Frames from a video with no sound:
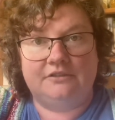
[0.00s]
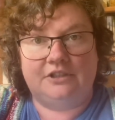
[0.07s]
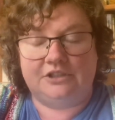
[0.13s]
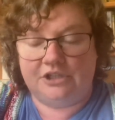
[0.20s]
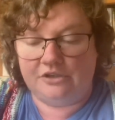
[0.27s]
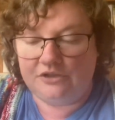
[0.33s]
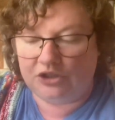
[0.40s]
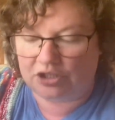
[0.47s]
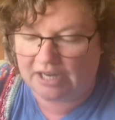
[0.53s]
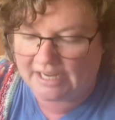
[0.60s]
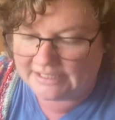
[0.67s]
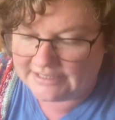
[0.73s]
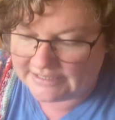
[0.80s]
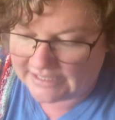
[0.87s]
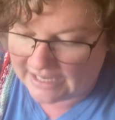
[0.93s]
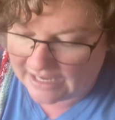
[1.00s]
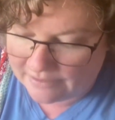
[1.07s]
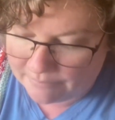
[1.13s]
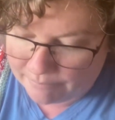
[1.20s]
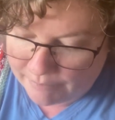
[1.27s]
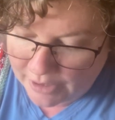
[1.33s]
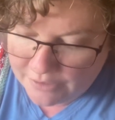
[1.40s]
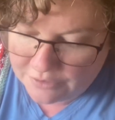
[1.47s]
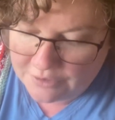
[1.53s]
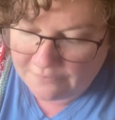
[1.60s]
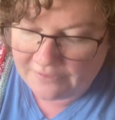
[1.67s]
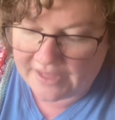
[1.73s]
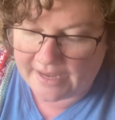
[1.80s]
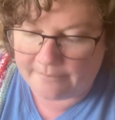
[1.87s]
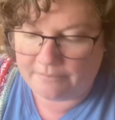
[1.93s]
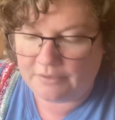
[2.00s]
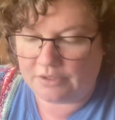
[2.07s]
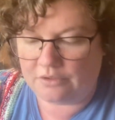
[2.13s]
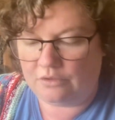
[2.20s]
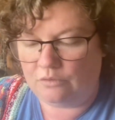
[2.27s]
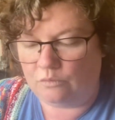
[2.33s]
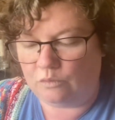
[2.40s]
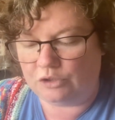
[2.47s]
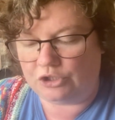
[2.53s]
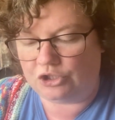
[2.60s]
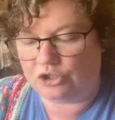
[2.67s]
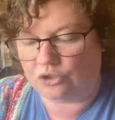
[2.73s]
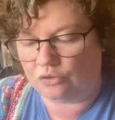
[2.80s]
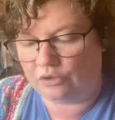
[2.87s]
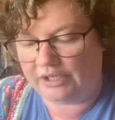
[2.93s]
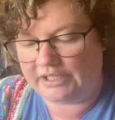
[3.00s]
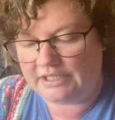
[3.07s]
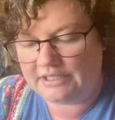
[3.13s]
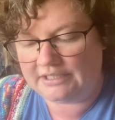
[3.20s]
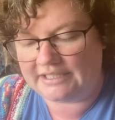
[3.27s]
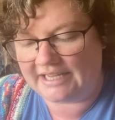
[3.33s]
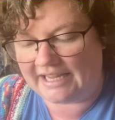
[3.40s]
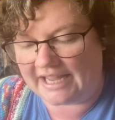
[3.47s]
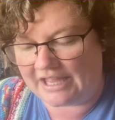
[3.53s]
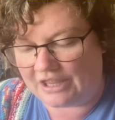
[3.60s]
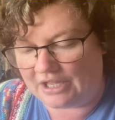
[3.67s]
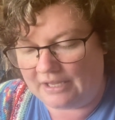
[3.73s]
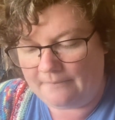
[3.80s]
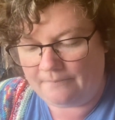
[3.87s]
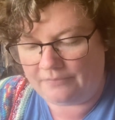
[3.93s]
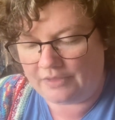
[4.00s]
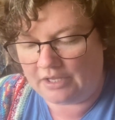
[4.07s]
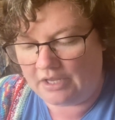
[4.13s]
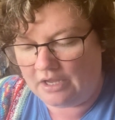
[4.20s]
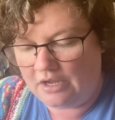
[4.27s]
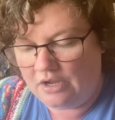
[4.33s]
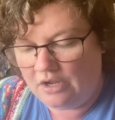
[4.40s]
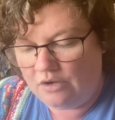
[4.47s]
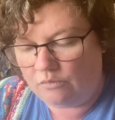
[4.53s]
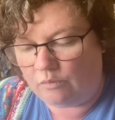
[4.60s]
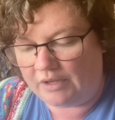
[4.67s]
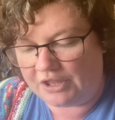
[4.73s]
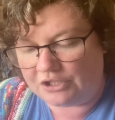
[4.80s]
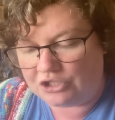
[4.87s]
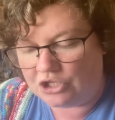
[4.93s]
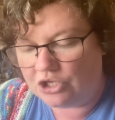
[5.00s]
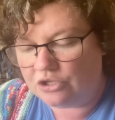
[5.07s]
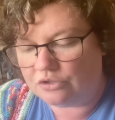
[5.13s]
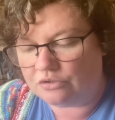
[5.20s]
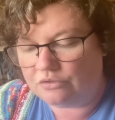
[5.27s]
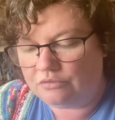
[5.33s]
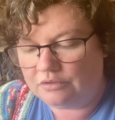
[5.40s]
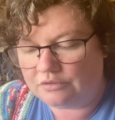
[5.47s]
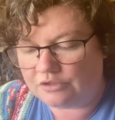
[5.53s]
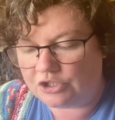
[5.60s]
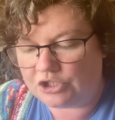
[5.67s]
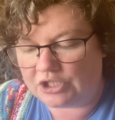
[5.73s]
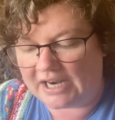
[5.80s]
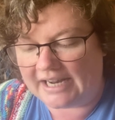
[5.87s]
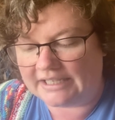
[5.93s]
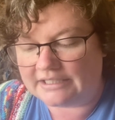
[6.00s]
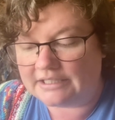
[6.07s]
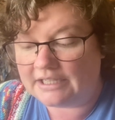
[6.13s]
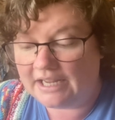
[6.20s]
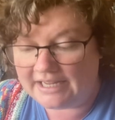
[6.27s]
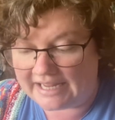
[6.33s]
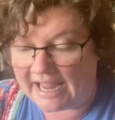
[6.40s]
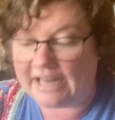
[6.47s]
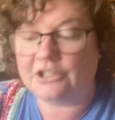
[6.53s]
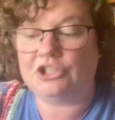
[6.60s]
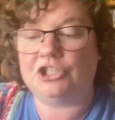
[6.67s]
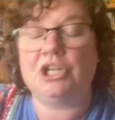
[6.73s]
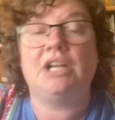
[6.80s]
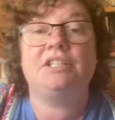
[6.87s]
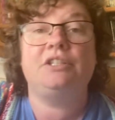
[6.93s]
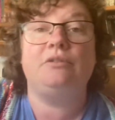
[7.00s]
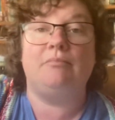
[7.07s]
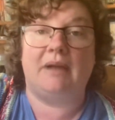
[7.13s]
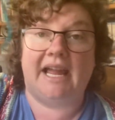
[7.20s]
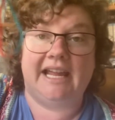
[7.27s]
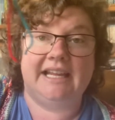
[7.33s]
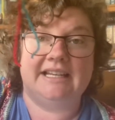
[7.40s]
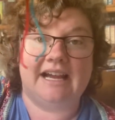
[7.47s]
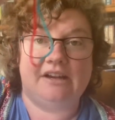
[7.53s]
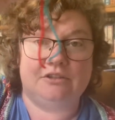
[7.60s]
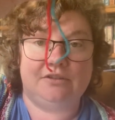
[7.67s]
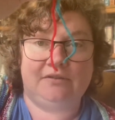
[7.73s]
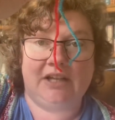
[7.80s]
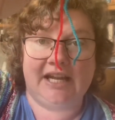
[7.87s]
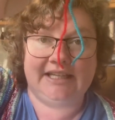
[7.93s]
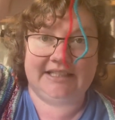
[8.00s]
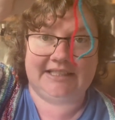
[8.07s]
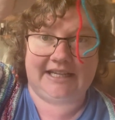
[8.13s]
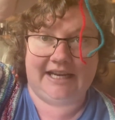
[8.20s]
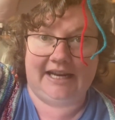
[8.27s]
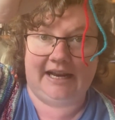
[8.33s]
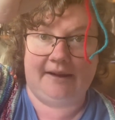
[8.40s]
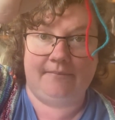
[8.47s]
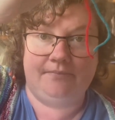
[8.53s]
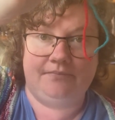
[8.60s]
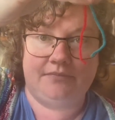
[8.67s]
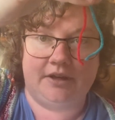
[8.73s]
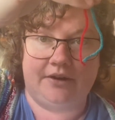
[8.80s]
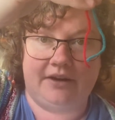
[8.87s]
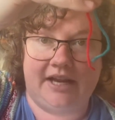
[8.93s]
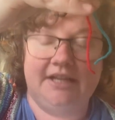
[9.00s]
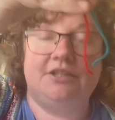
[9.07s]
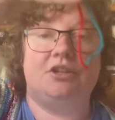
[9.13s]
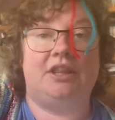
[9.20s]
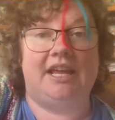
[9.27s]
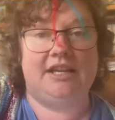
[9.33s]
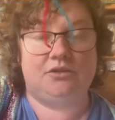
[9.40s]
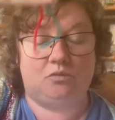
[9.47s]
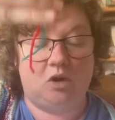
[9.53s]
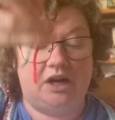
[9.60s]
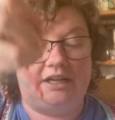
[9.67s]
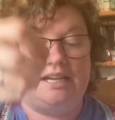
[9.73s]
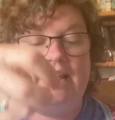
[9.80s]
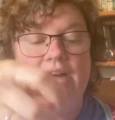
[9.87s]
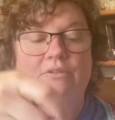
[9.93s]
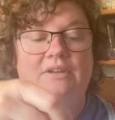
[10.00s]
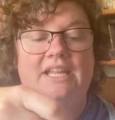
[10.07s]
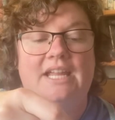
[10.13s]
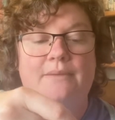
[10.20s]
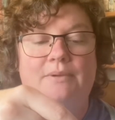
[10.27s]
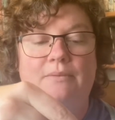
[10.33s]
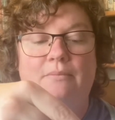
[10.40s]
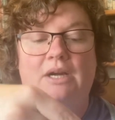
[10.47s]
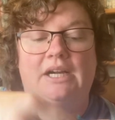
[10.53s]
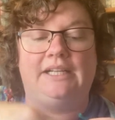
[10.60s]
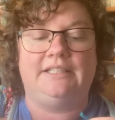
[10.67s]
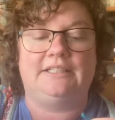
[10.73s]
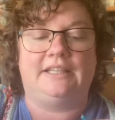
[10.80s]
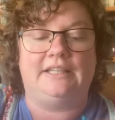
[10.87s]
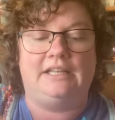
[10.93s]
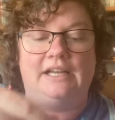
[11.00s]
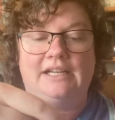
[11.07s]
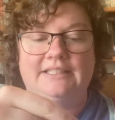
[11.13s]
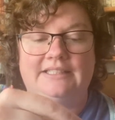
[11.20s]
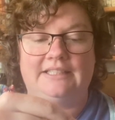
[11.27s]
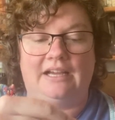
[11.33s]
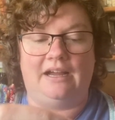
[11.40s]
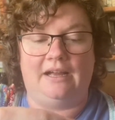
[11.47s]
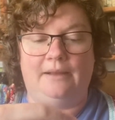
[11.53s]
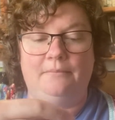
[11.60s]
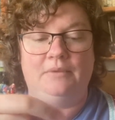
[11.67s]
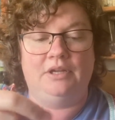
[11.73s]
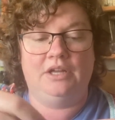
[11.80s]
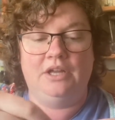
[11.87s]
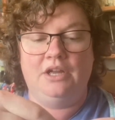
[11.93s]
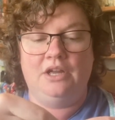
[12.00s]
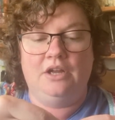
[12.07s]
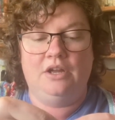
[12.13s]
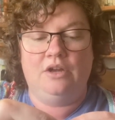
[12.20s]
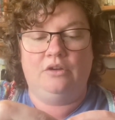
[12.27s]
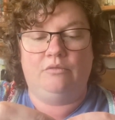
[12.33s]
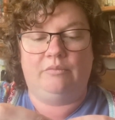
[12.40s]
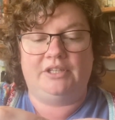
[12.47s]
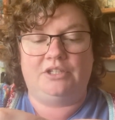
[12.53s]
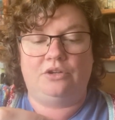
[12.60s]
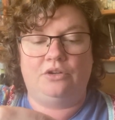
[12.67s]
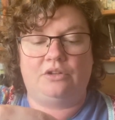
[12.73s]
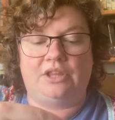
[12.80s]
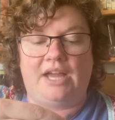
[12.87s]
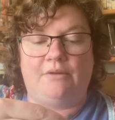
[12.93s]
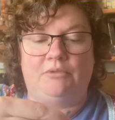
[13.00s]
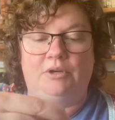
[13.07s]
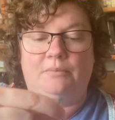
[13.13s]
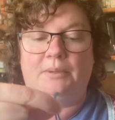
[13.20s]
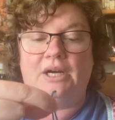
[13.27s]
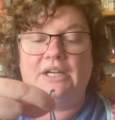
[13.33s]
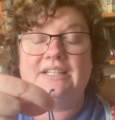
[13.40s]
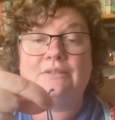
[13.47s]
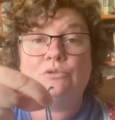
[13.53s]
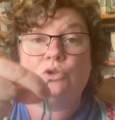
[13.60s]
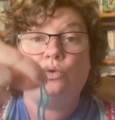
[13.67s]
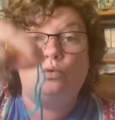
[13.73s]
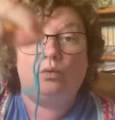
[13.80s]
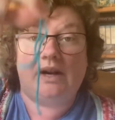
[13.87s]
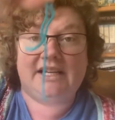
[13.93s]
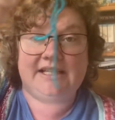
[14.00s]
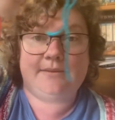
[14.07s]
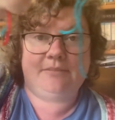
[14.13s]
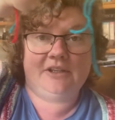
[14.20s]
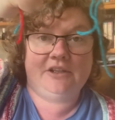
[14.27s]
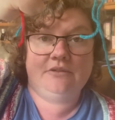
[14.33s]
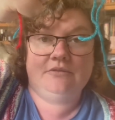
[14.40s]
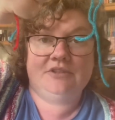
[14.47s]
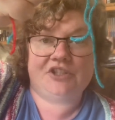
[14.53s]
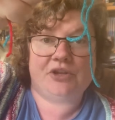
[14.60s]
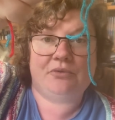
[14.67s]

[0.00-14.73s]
the 2 strands and both of them would join together with a new strand, again, just made out of light DNA. Okay, so there's one. Now, keep in mind that last time we took that one apart and it was already blue. So